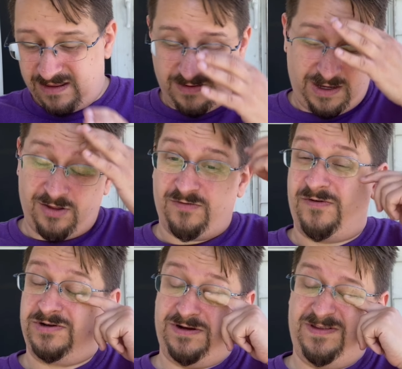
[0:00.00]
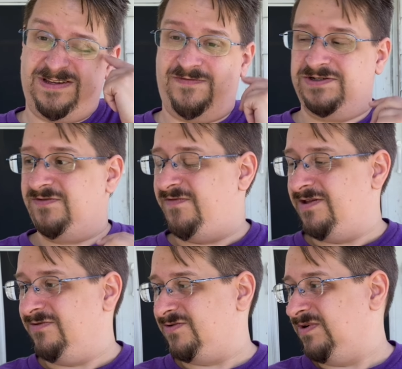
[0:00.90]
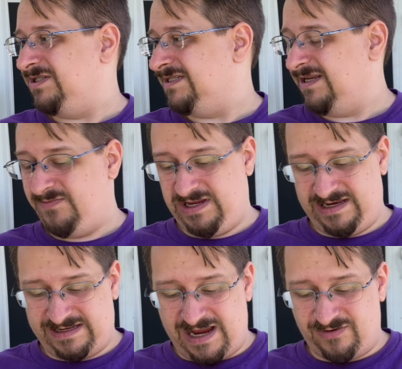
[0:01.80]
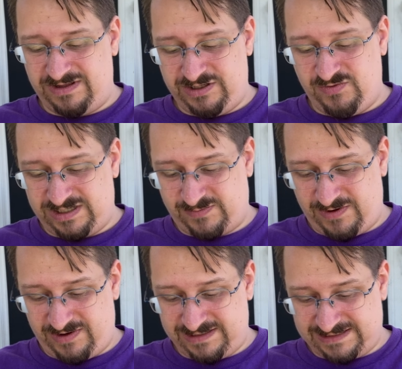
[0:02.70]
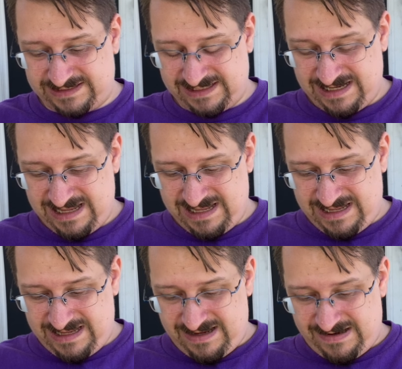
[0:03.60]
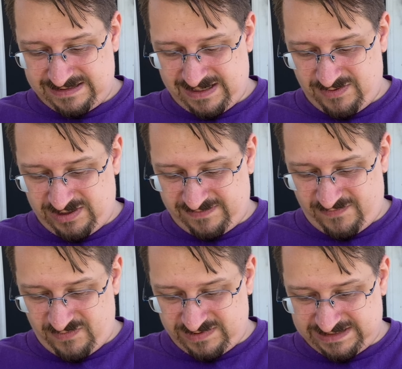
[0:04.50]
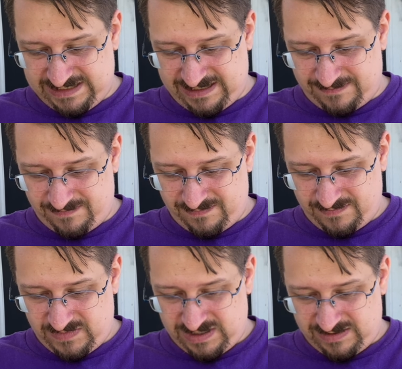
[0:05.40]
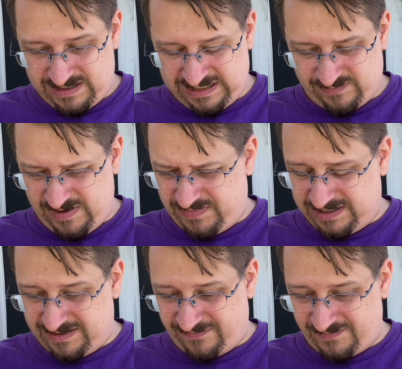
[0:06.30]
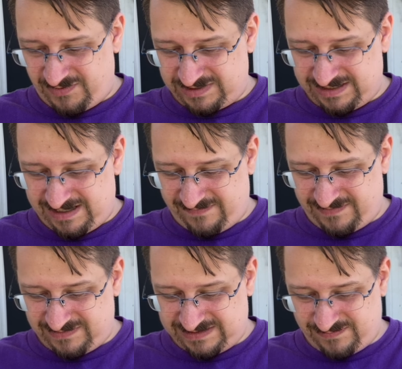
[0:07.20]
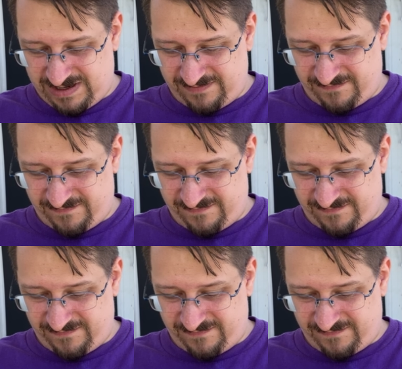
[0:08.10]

the other version of this, Fish and Feathers, which is going to be an entirely new experience. I'm looking forward to seeing. This might be a different person than if it was five